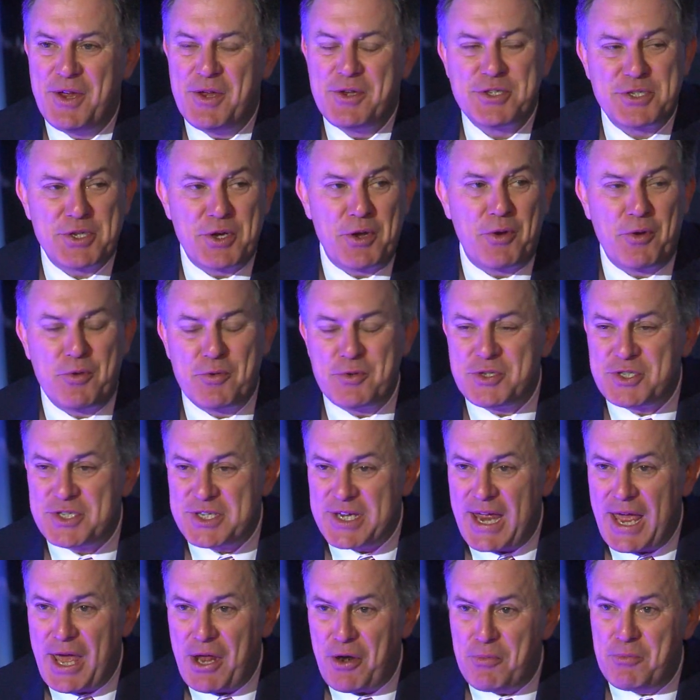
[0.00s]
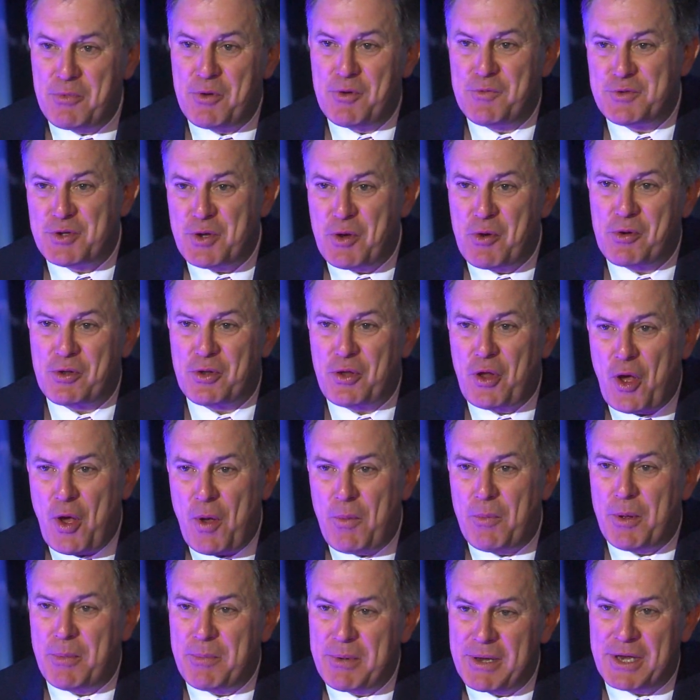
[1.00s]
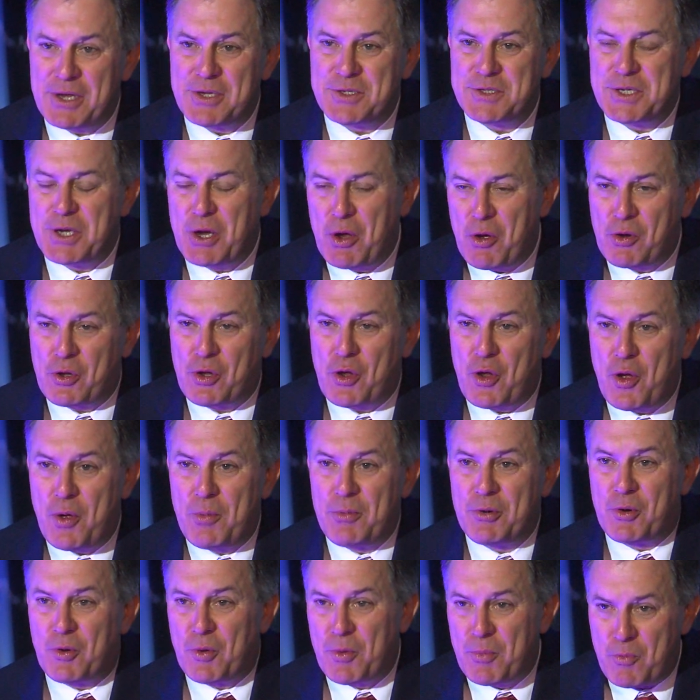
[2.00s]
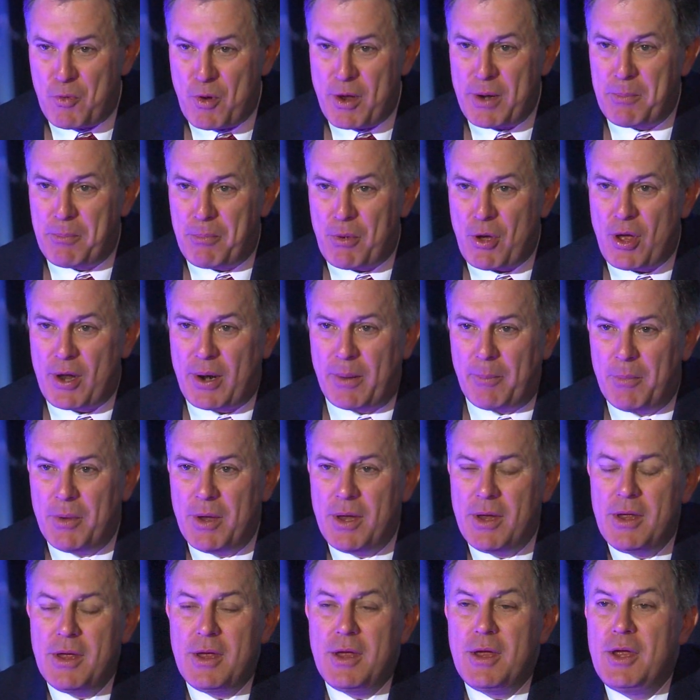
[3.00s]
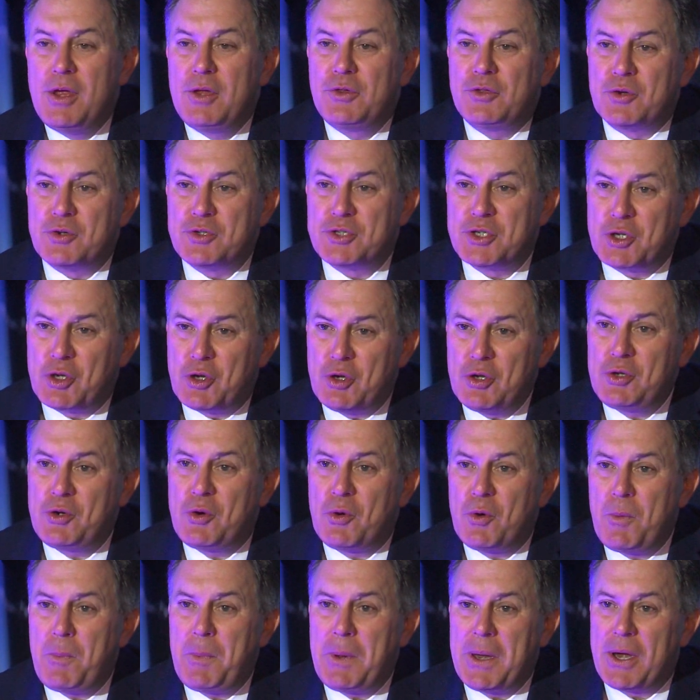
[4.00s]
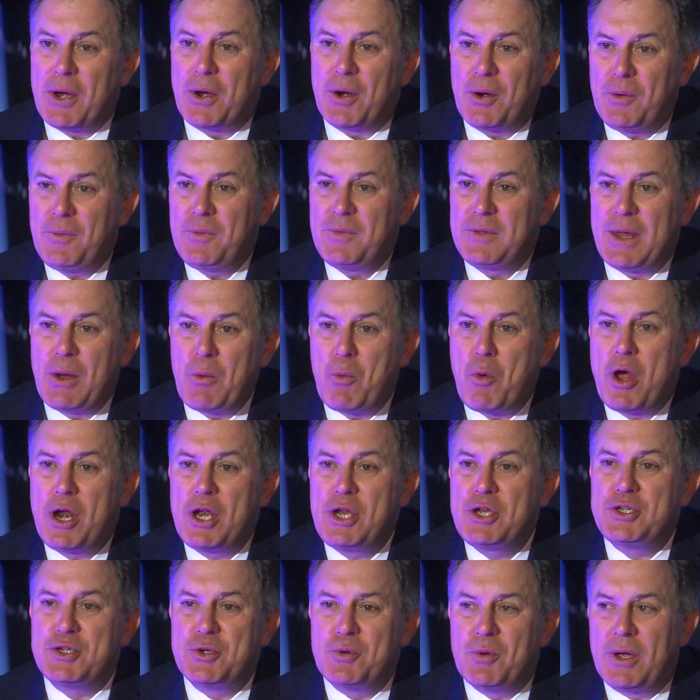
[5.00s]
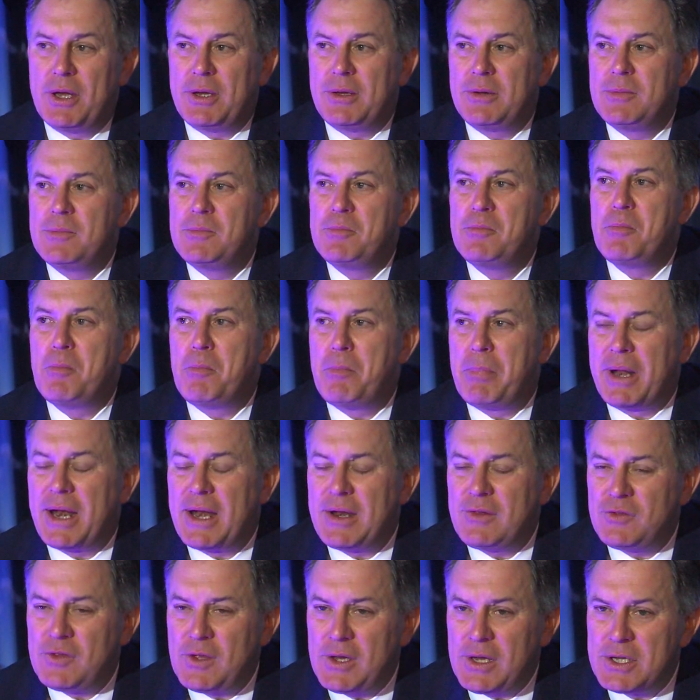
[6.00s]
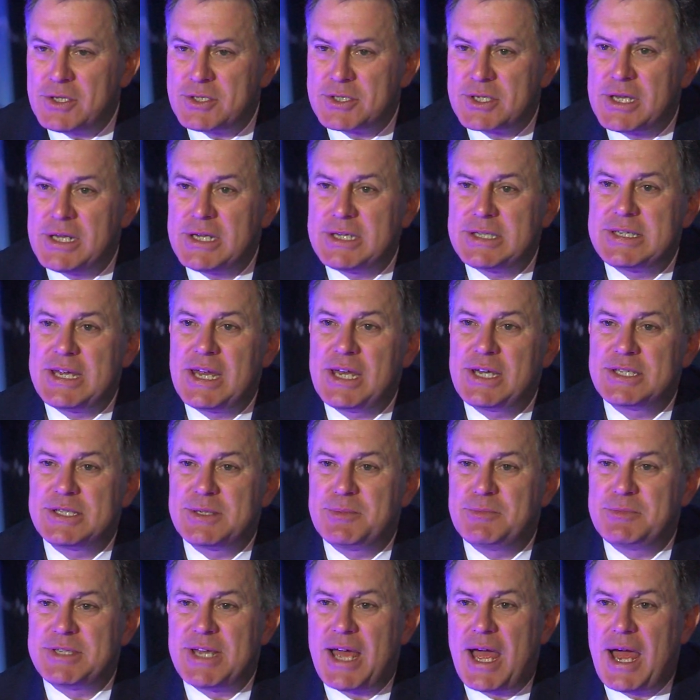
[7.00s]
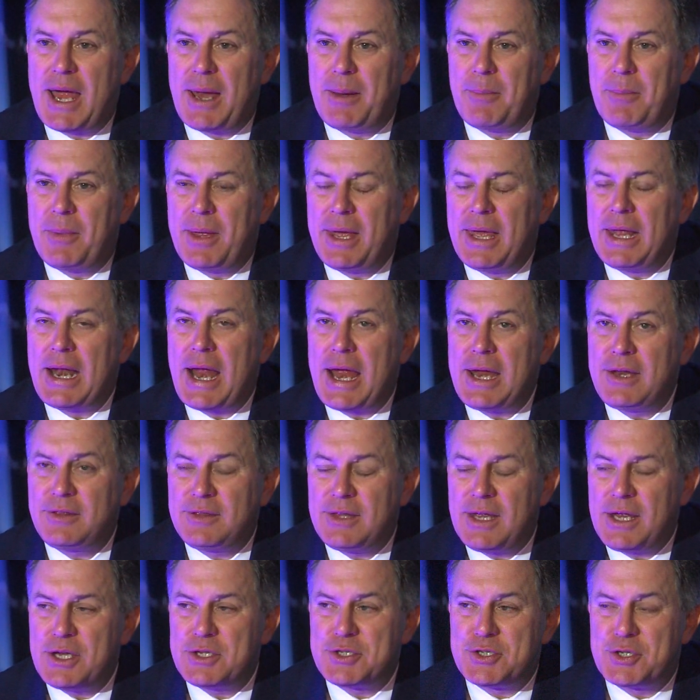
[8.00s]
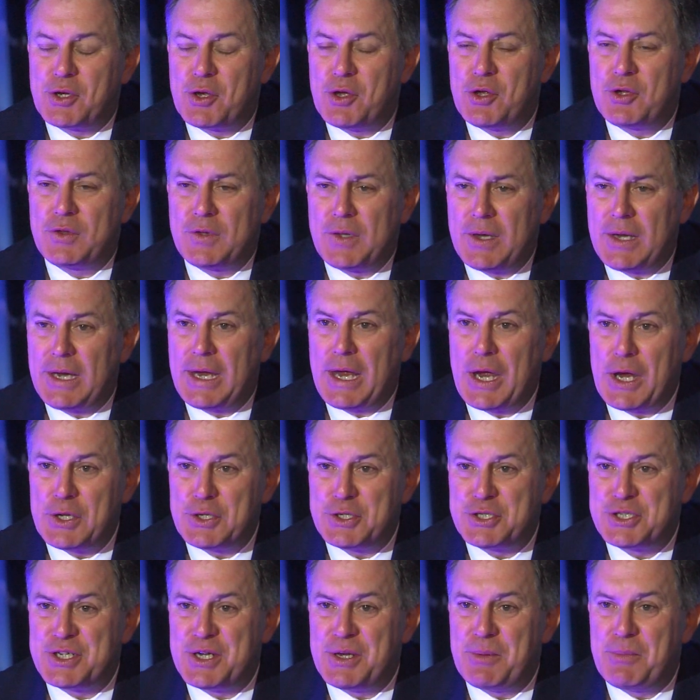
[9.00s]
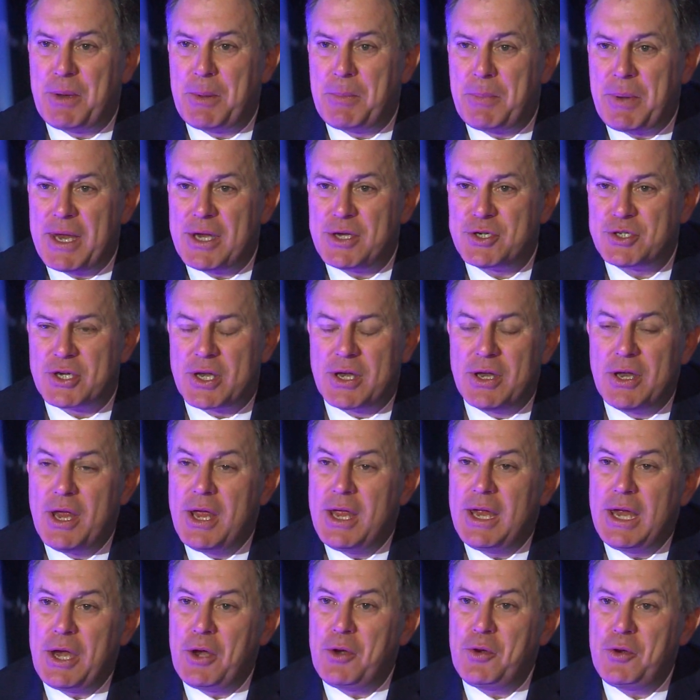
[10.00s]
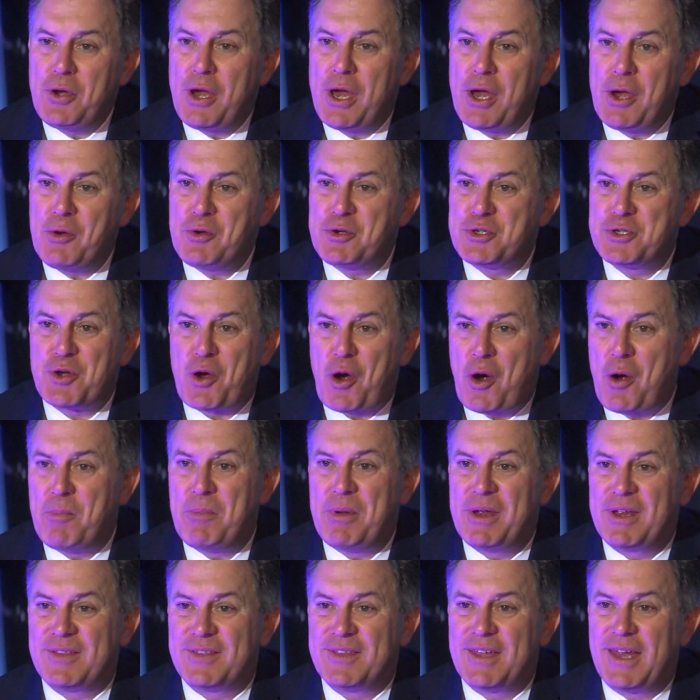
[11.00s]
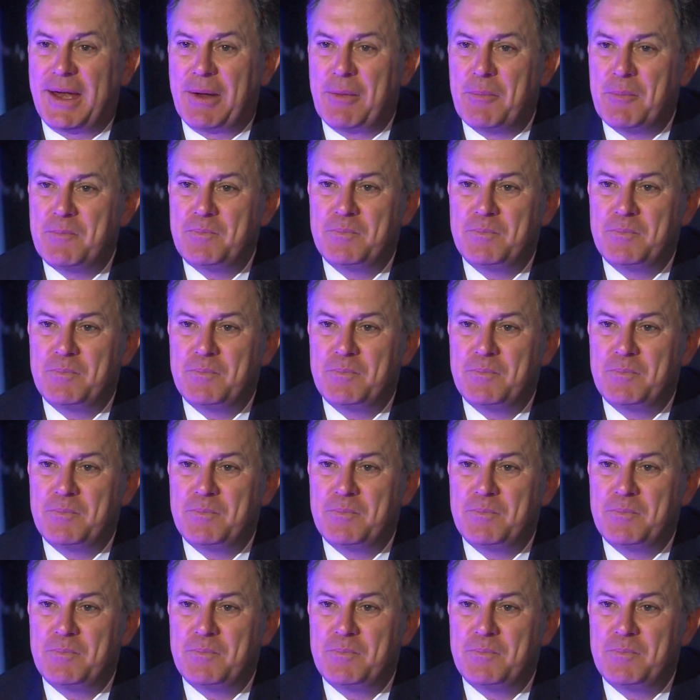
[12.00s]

So Seattle moved to Oklahoma because the Oklahoma group went and bought them. There's a good group here. They want to do it, but I think it's going to take some time, and I think it's a good thing Kansas City be patient. Here, here's our big thing.